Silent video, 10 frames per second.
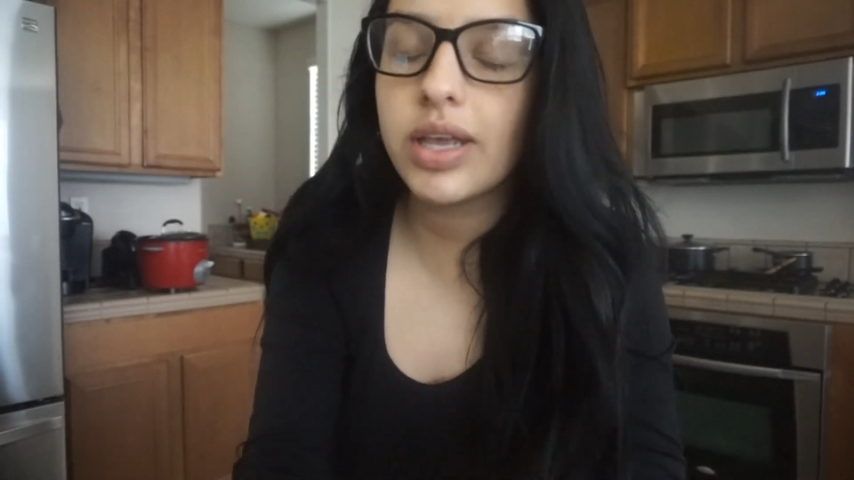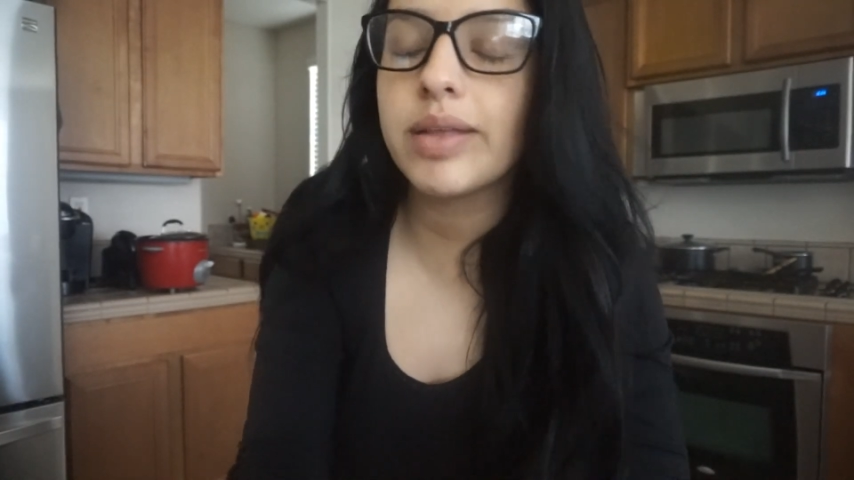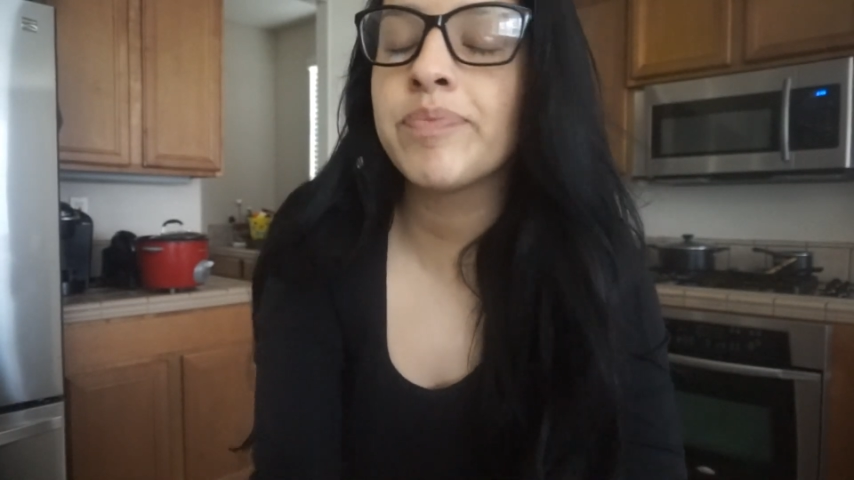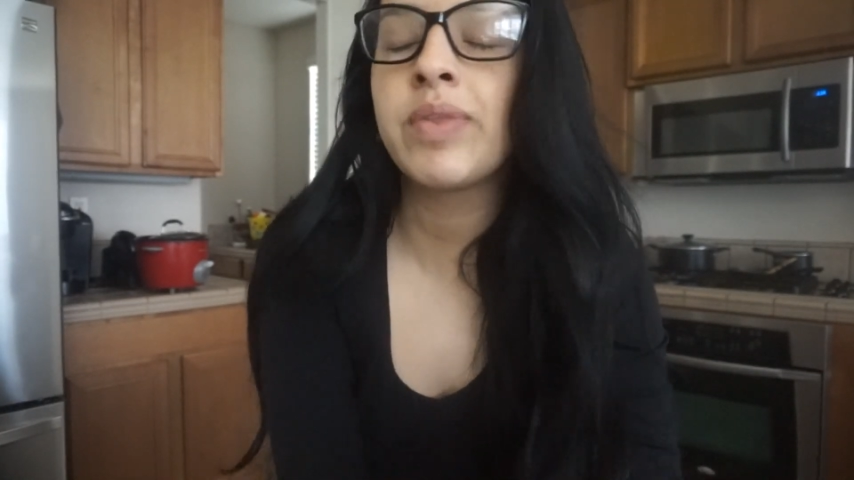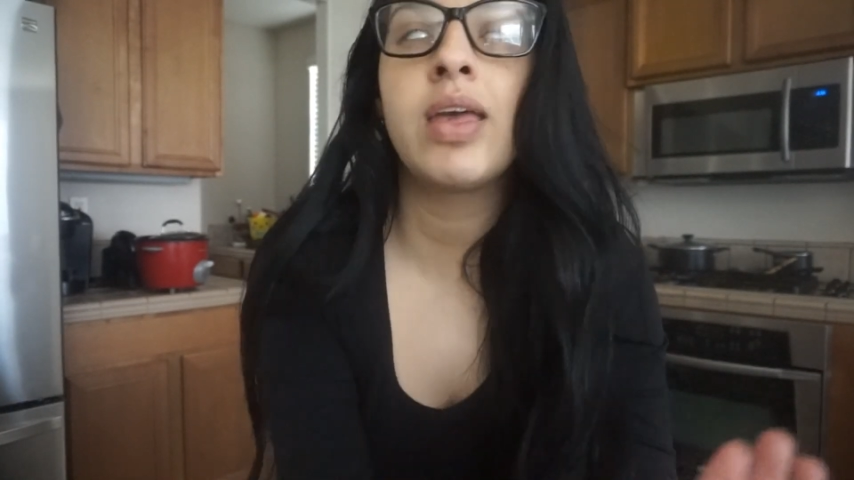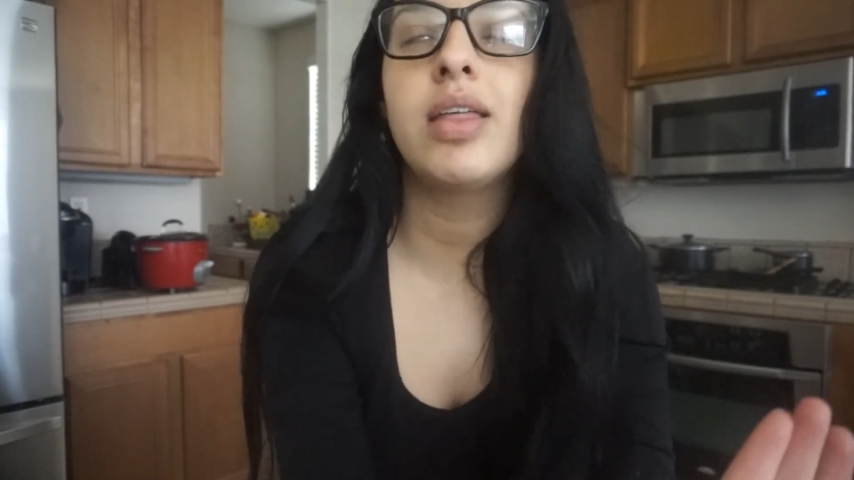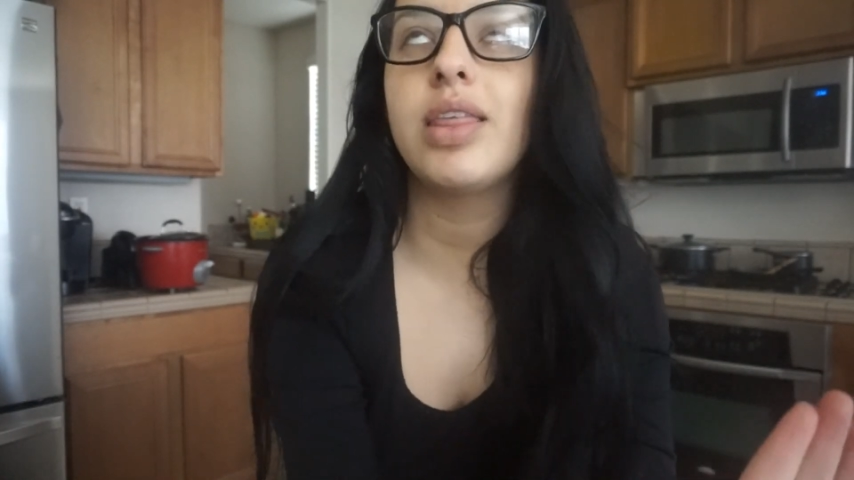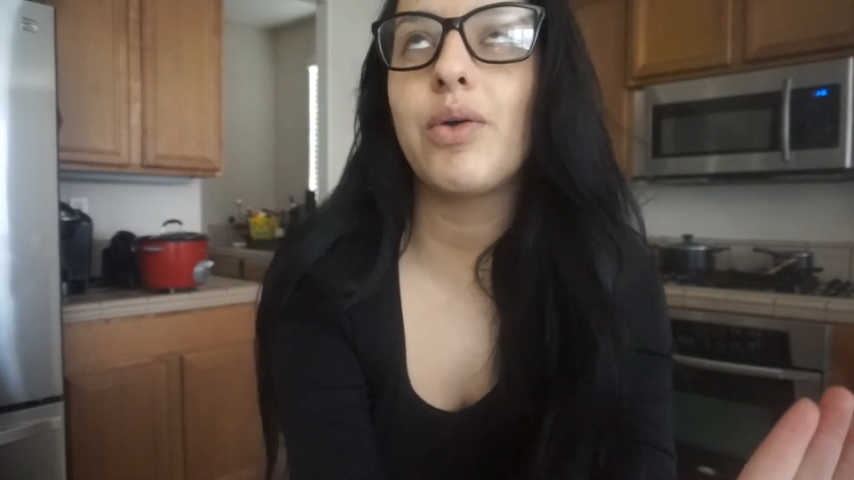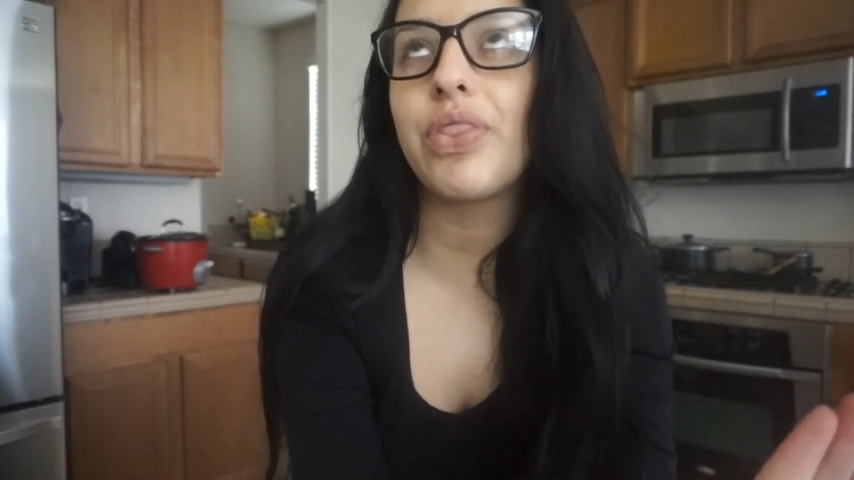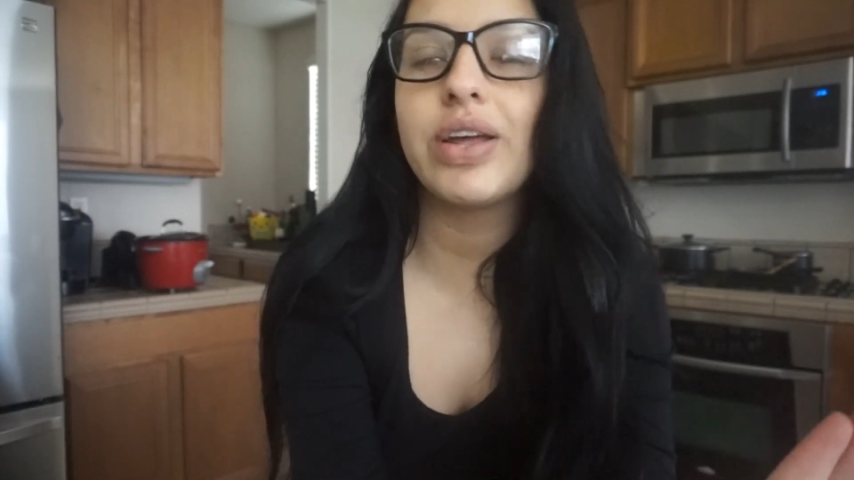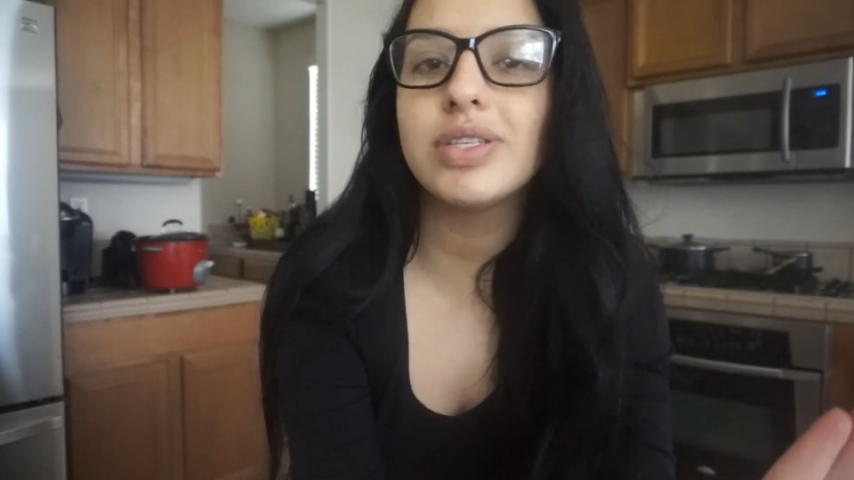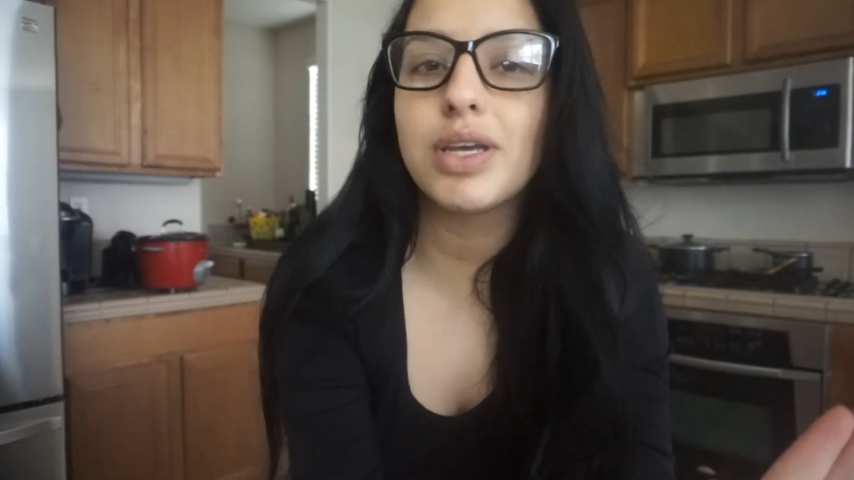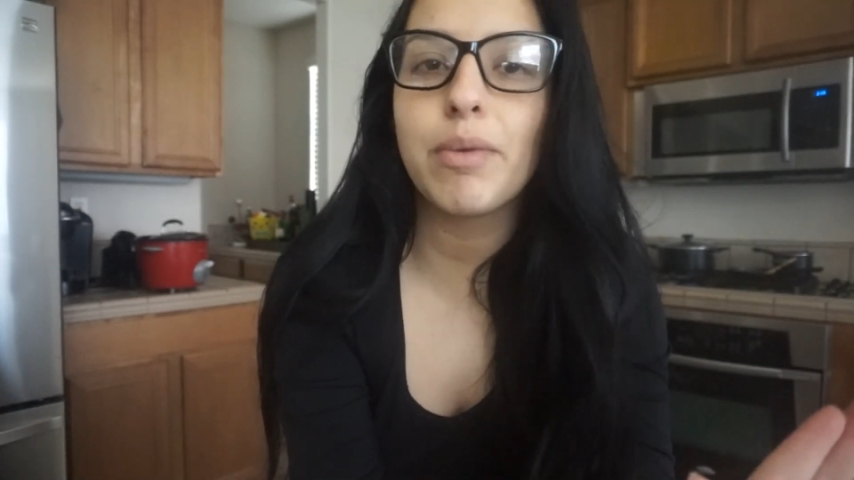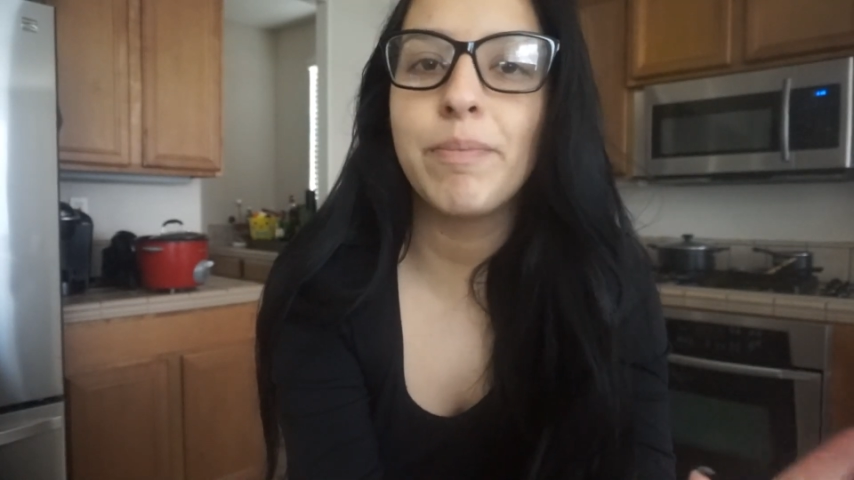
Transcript: like, the authentic